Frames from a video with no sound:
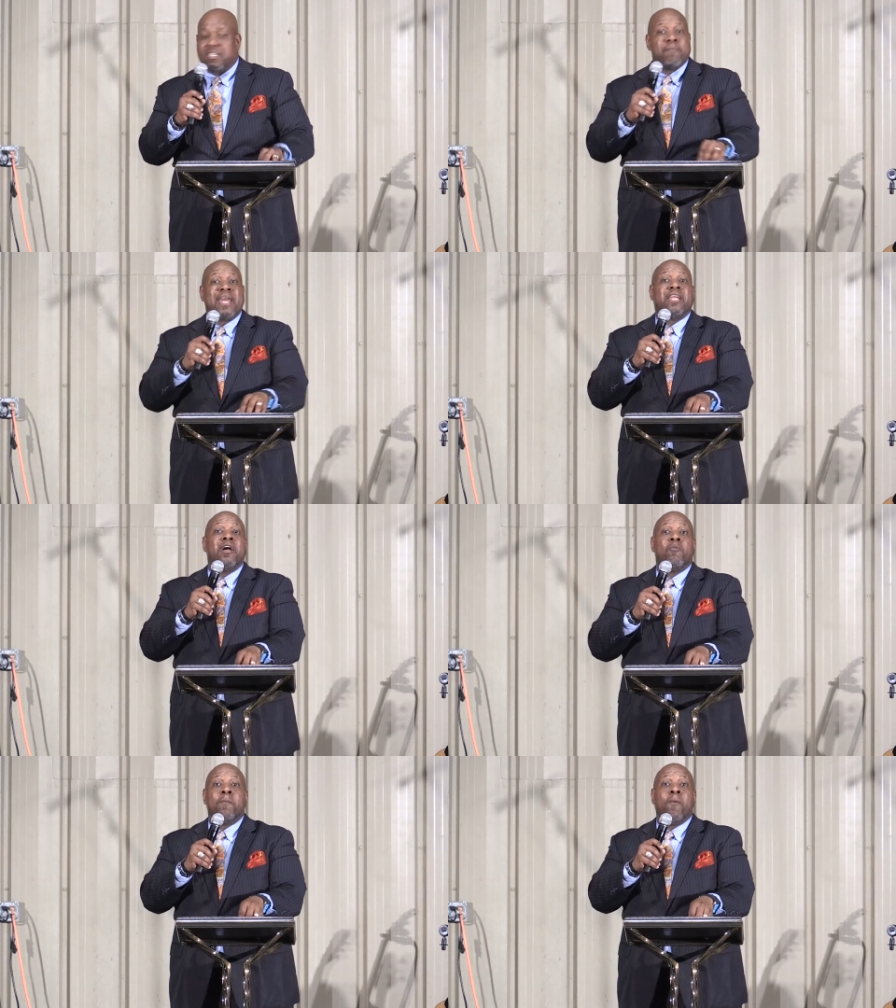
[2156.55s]
Did
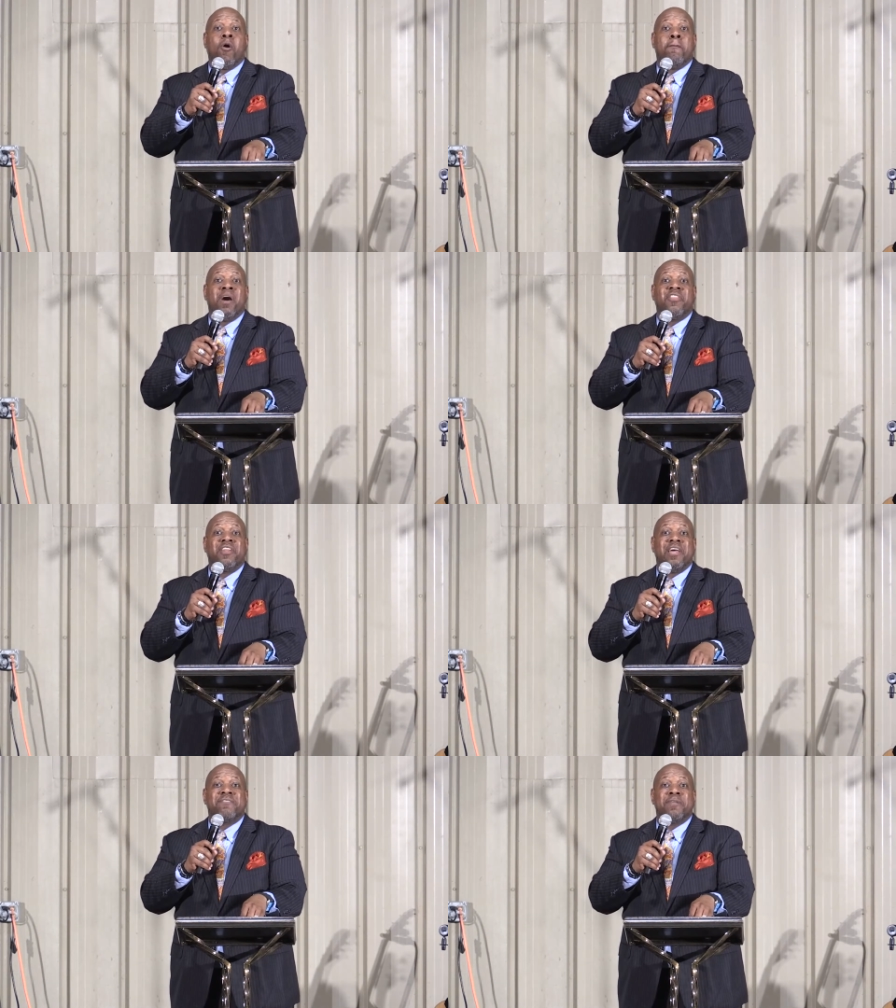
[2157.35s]
somebody come with more
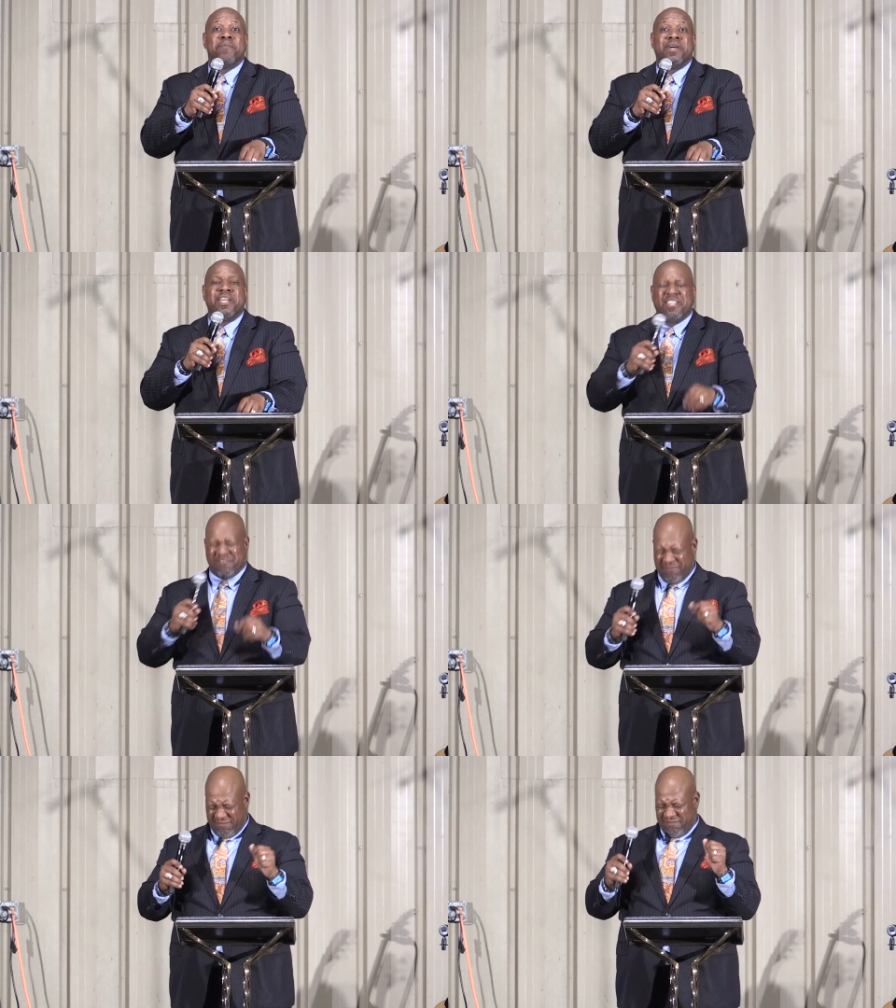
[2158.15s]
month left in money?